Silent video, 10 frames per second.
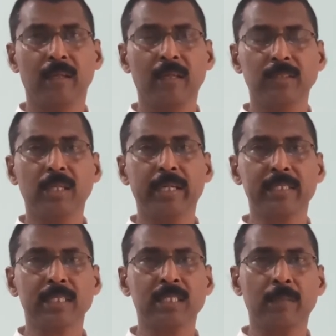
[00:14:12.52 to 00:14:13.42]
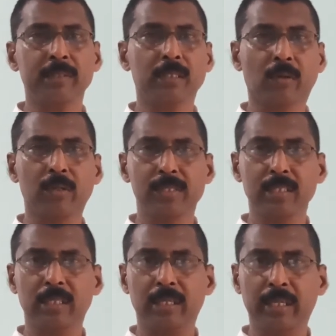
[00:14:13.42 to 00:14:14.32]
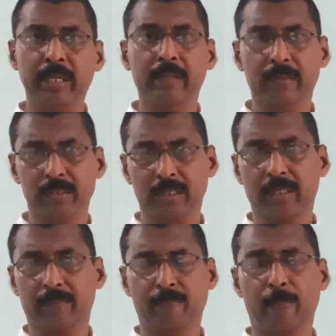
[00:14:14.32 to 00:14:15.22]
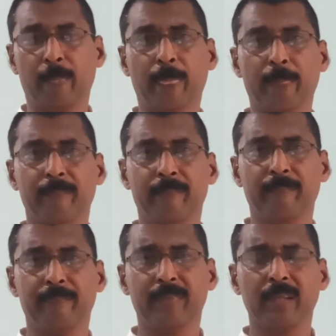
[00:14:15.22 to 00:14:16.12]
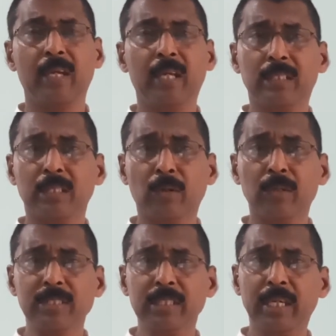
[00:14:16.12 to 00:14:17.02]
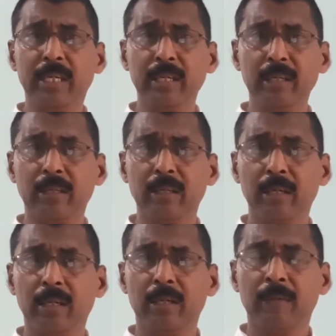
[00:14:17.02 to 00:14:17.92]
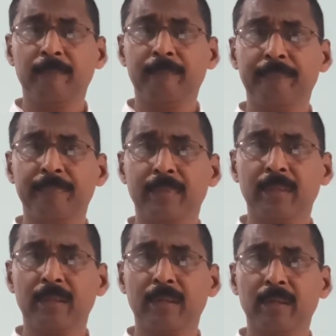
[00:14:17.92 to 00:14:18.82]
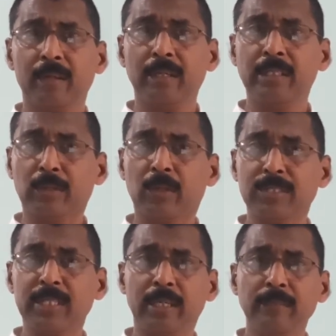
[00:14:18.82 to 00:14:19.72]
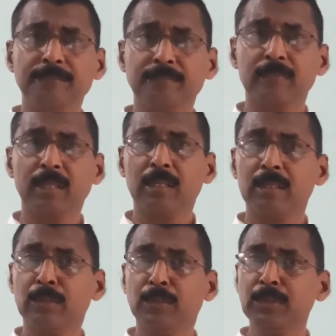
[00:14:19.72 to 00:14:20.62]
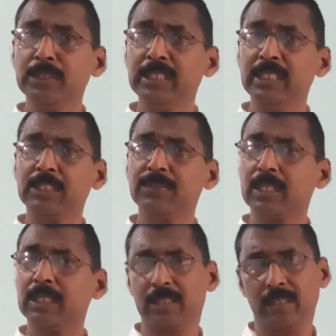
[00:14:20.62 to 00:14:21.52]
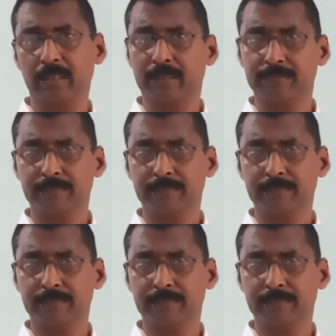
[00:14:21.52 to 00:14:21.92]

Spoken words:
So let us examine the cross A once again. The cross A, in the cross A, two genes were considered.